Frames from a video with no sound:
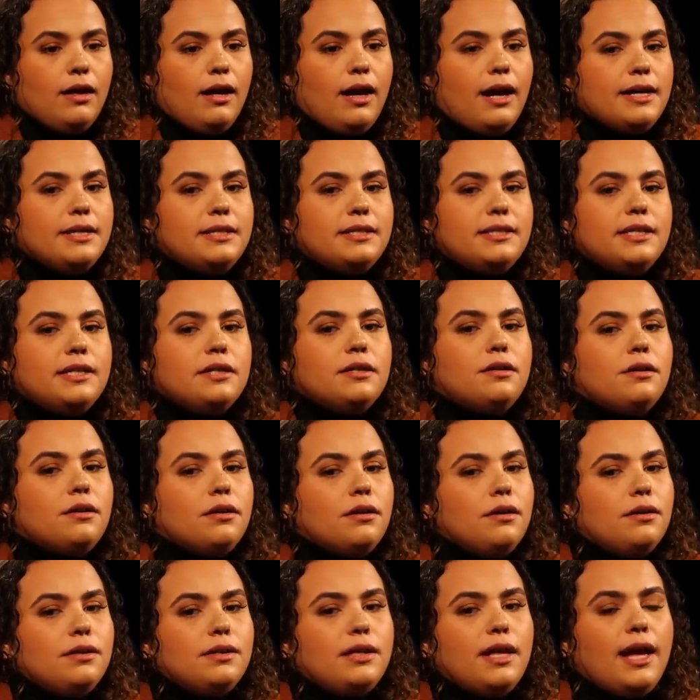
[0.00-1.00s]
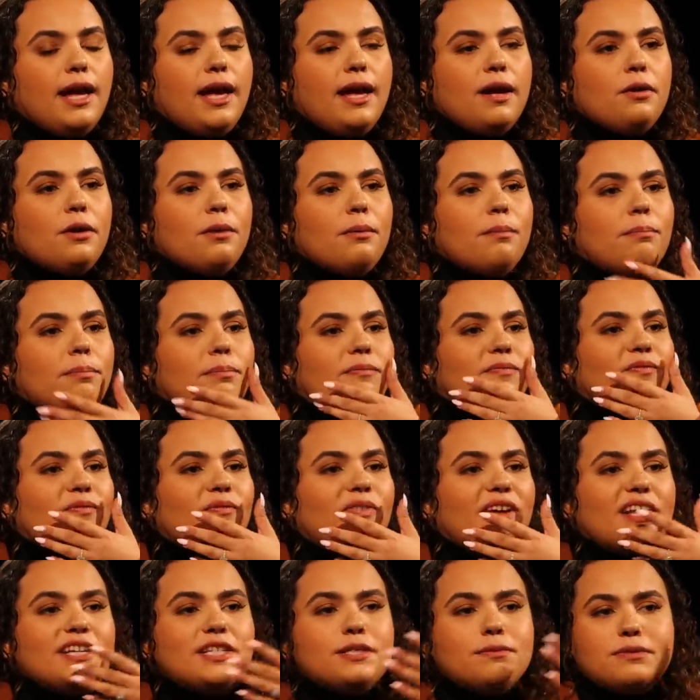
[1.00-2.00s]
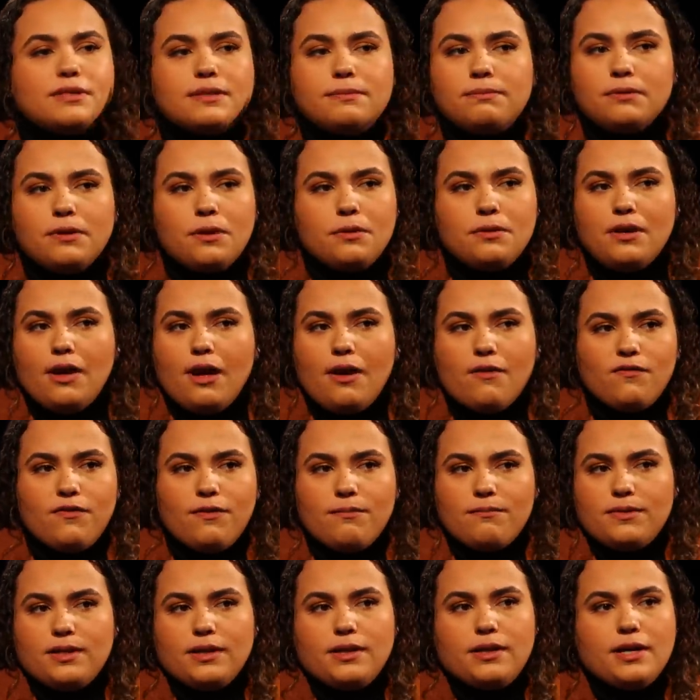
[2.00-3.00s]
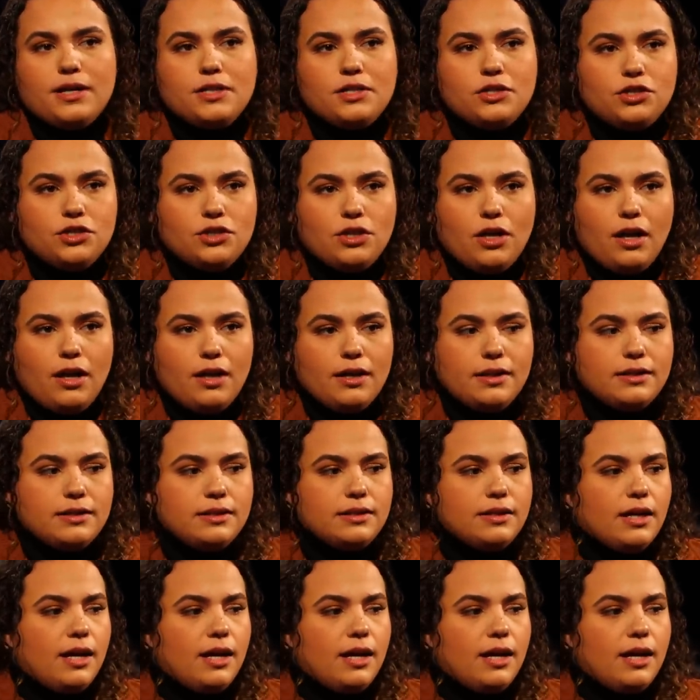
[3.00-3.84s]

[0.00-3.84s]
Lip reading: I see a girl that her face was blown off from the gunshots.